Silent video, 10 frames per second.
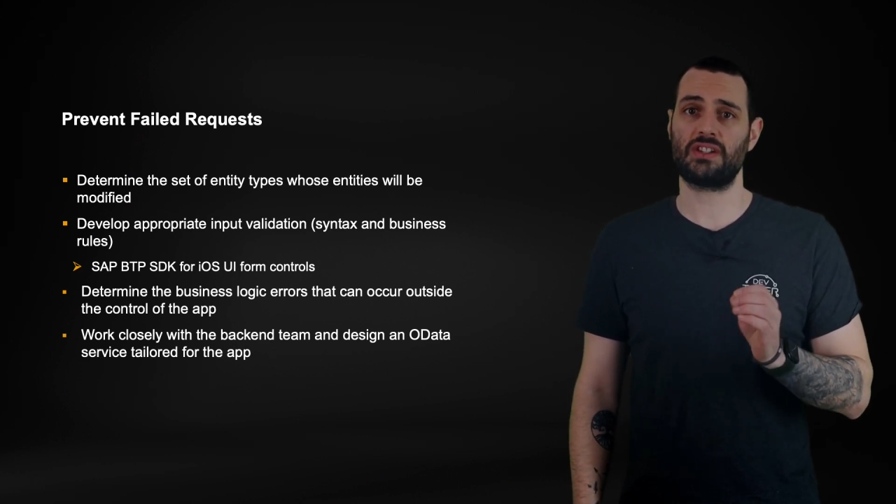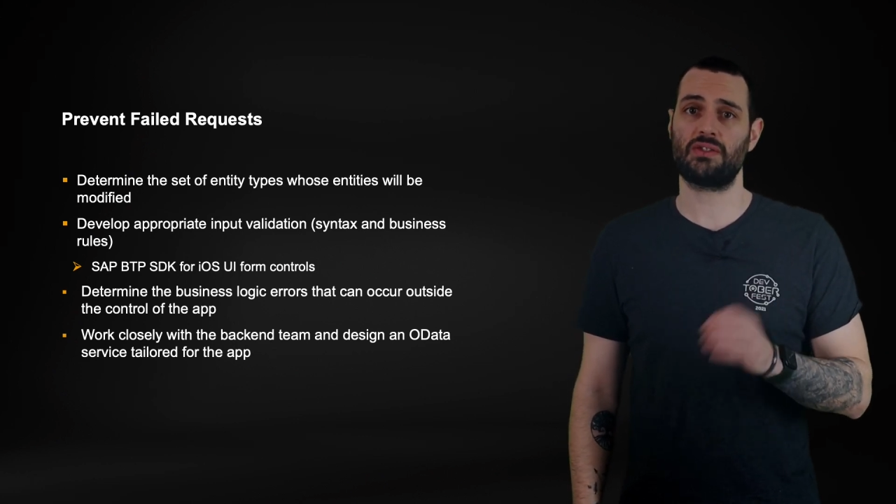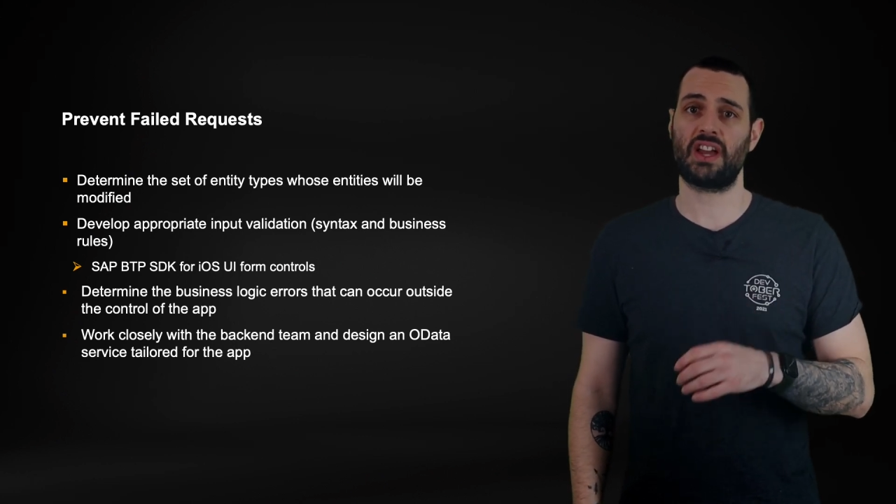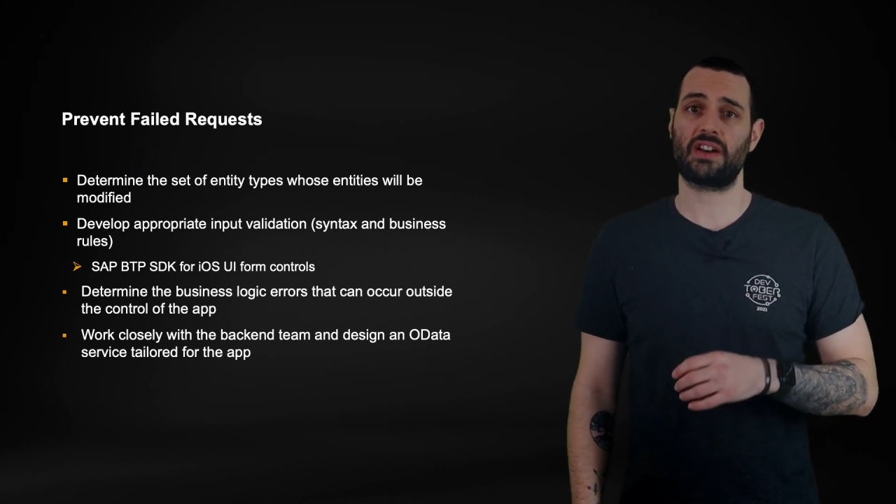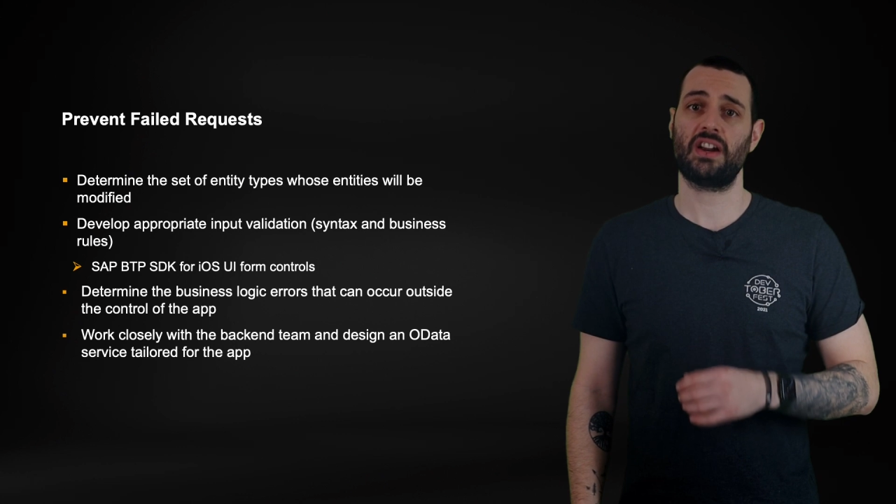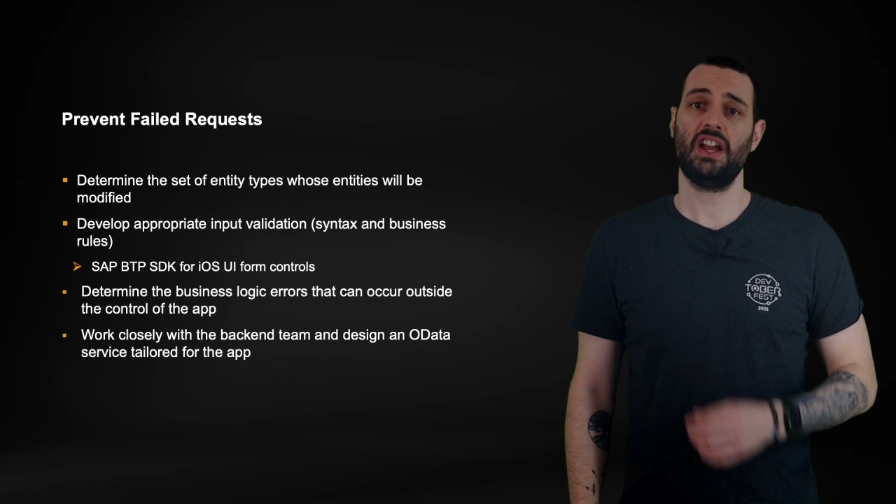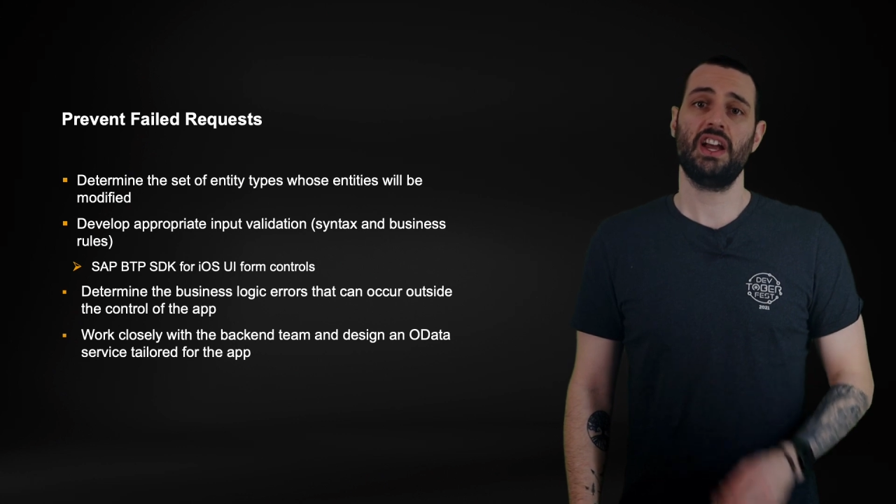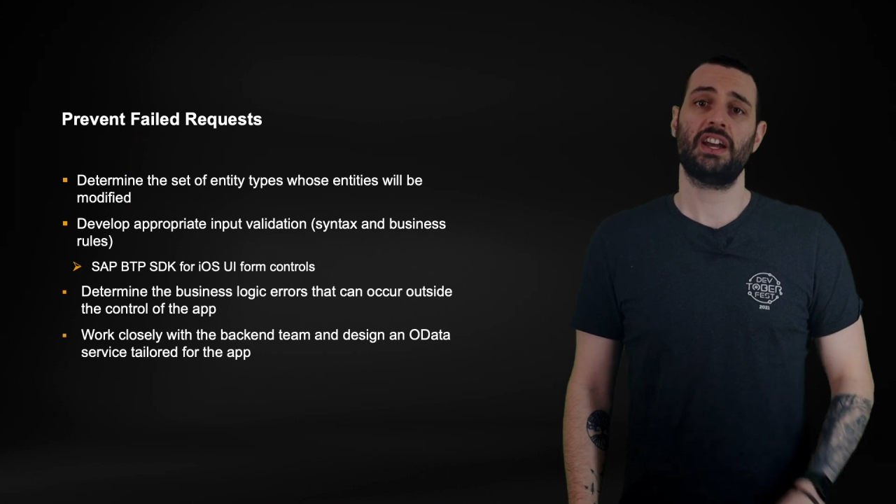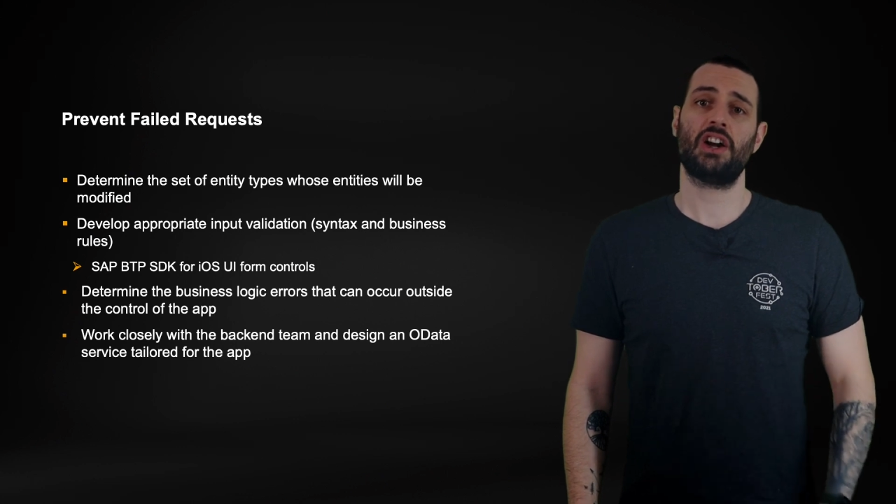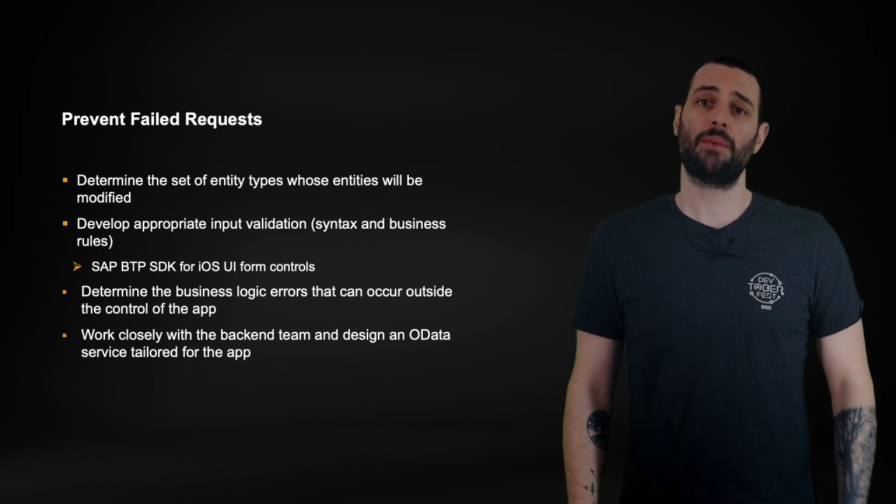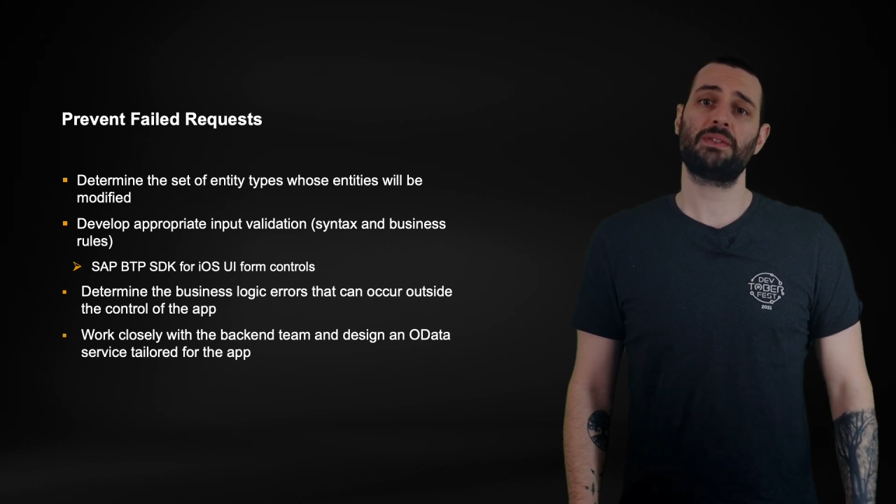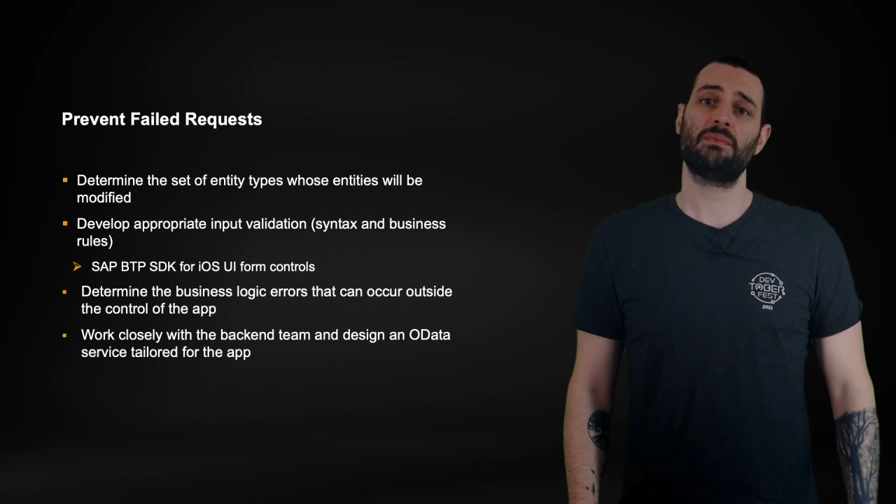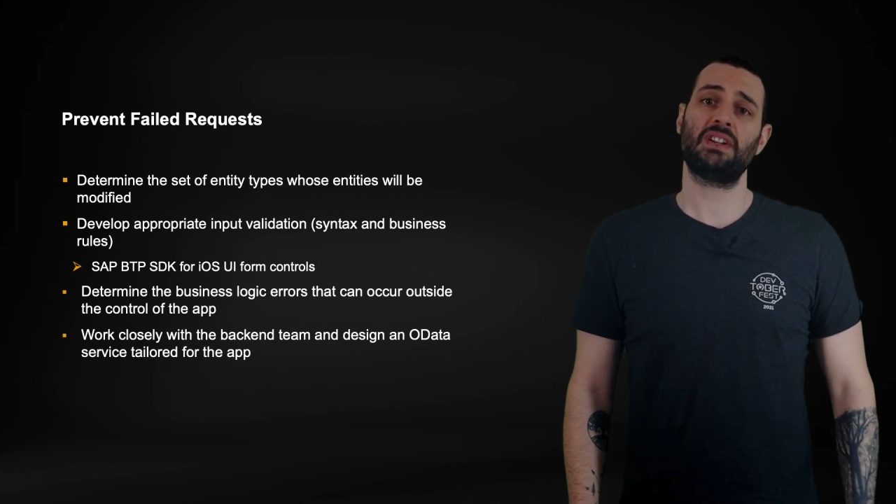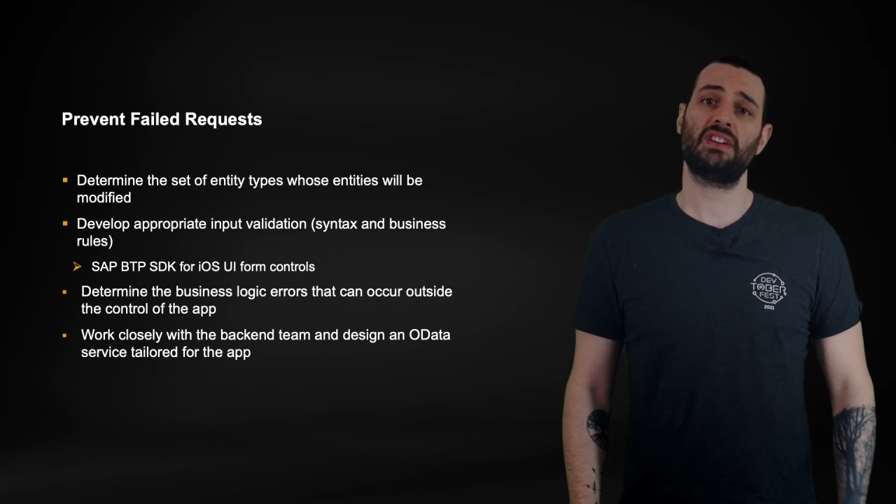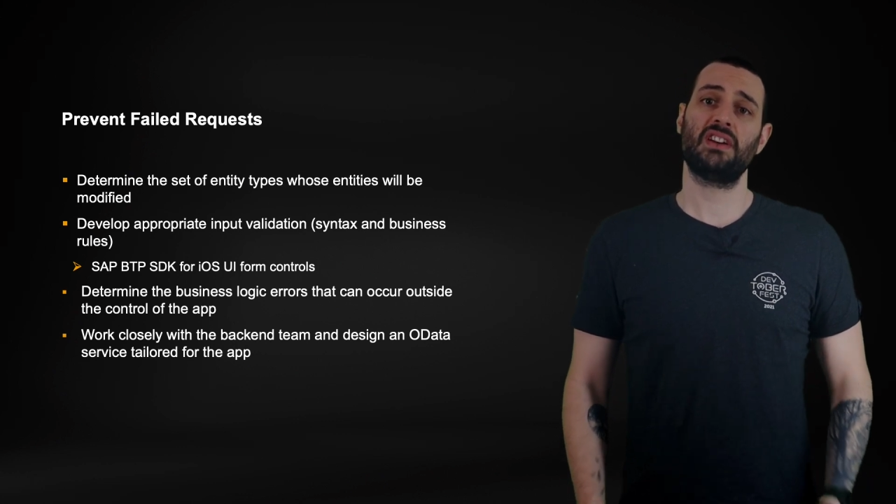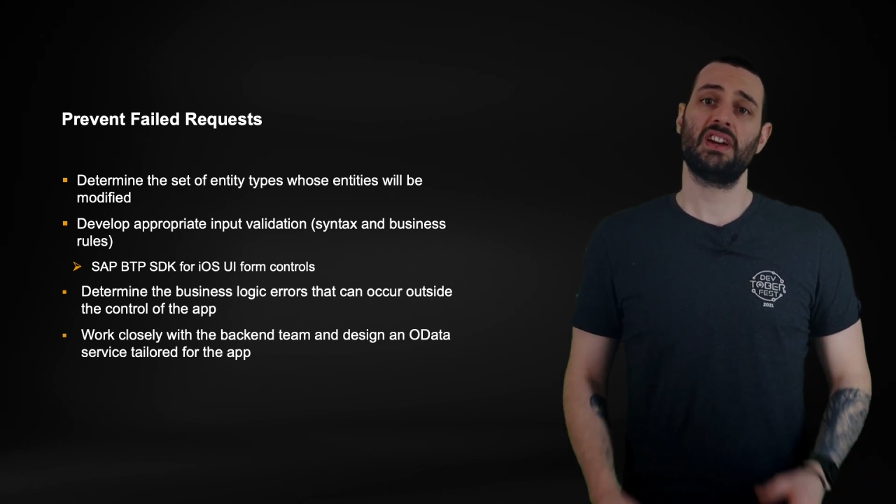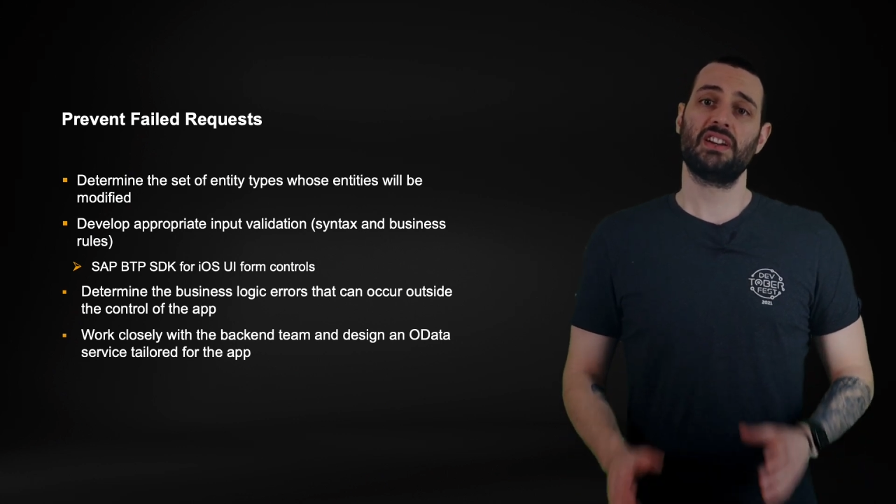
together and optimally